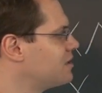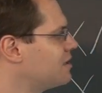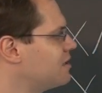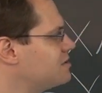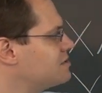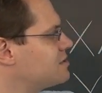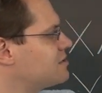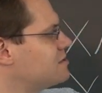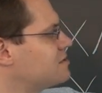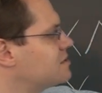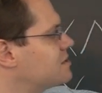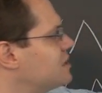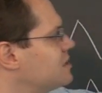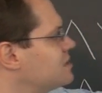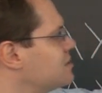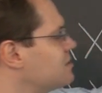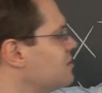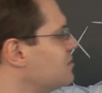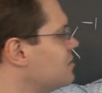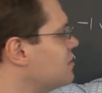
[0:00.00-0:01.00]
It's
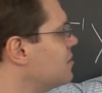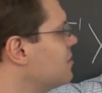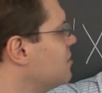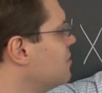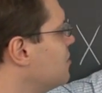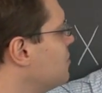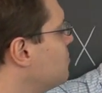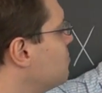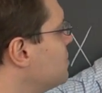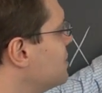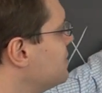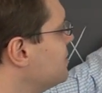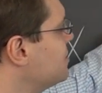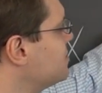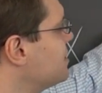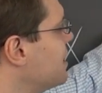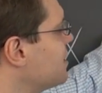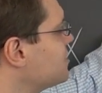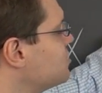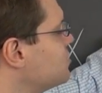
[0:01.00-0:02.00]
consistent, but
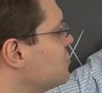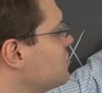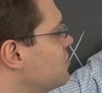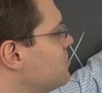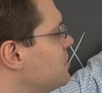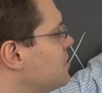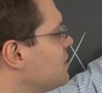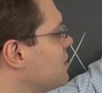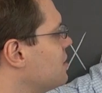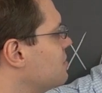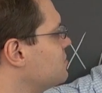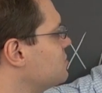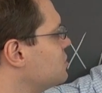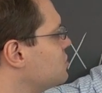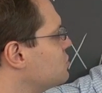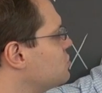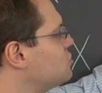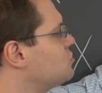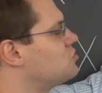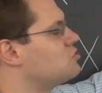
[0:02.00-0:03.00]
this actually becomes
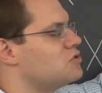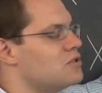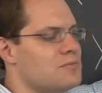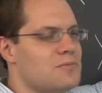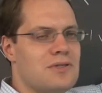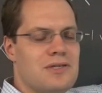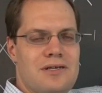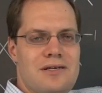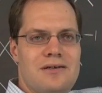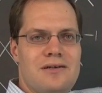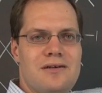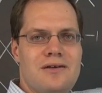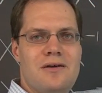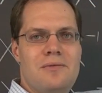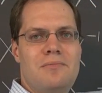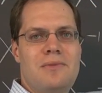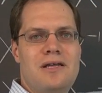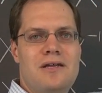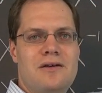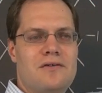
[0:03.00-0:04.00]
extremely
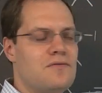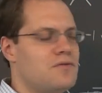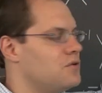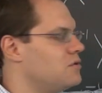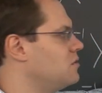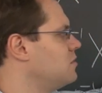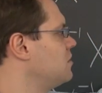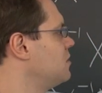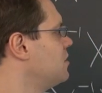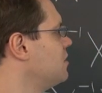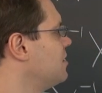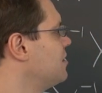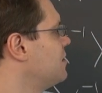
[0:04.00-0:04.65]
meaningful